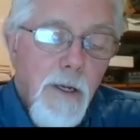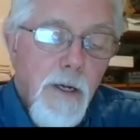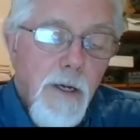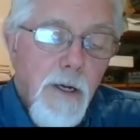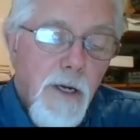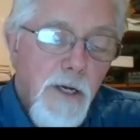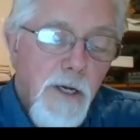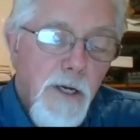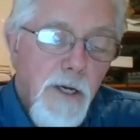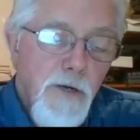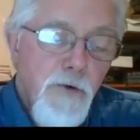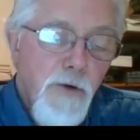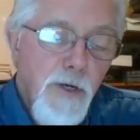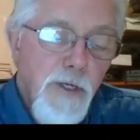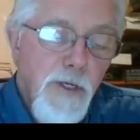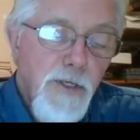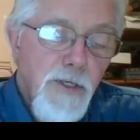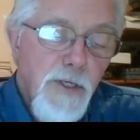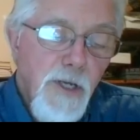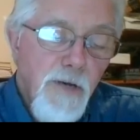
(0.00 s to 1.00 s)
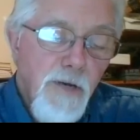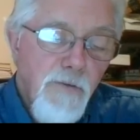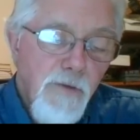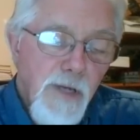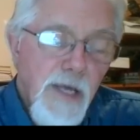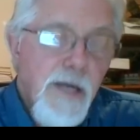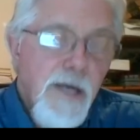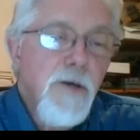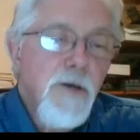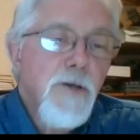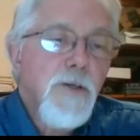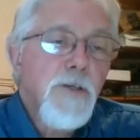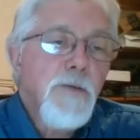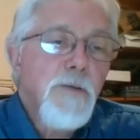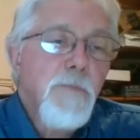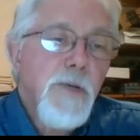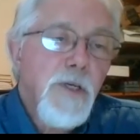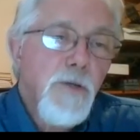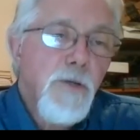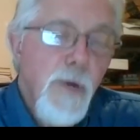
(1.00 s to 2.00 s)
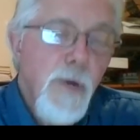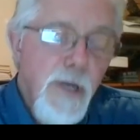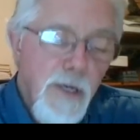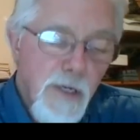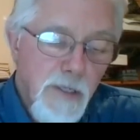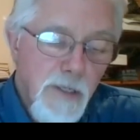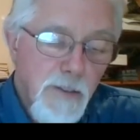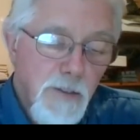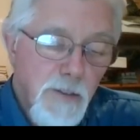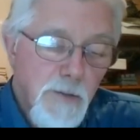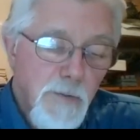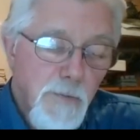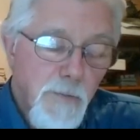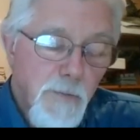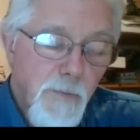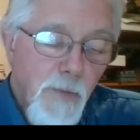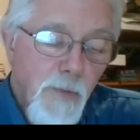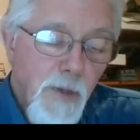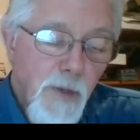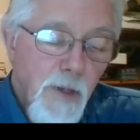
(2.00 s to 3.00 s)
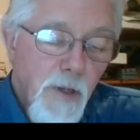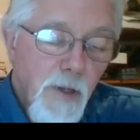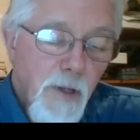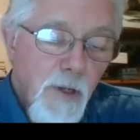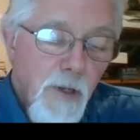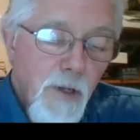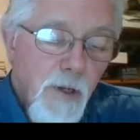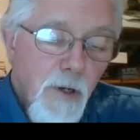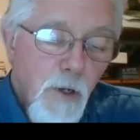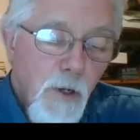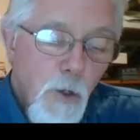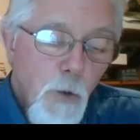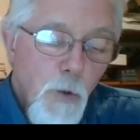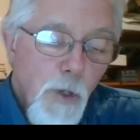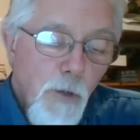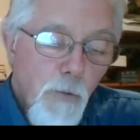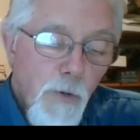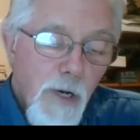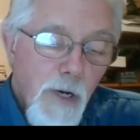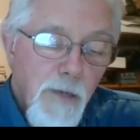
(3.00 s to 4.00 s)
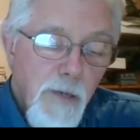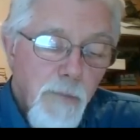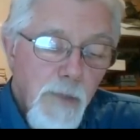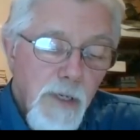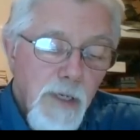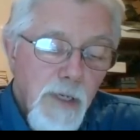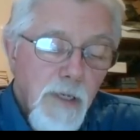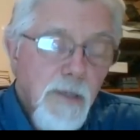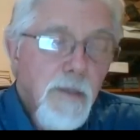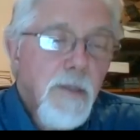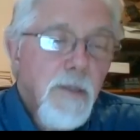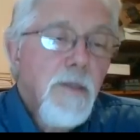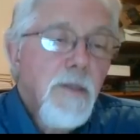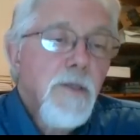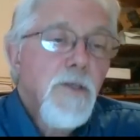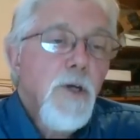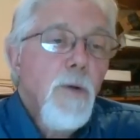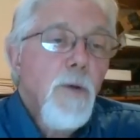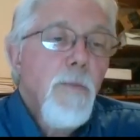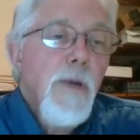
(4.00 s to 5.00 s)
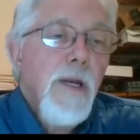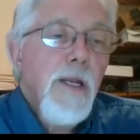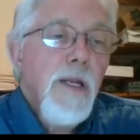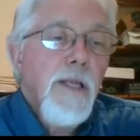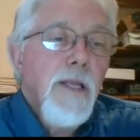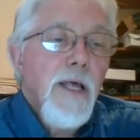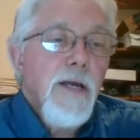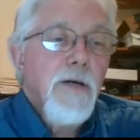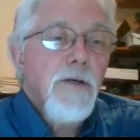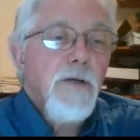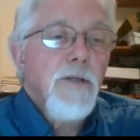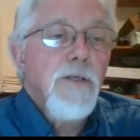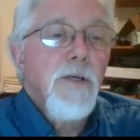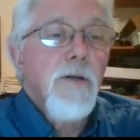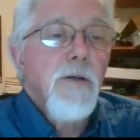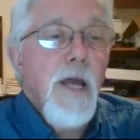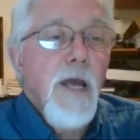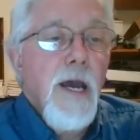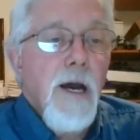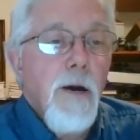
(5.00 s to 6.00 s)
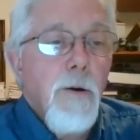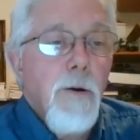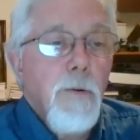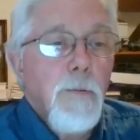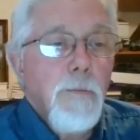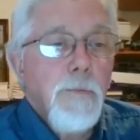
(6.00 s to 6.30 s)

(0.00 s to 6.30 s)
Hundreds of letters between us. Who will write me so many letters now?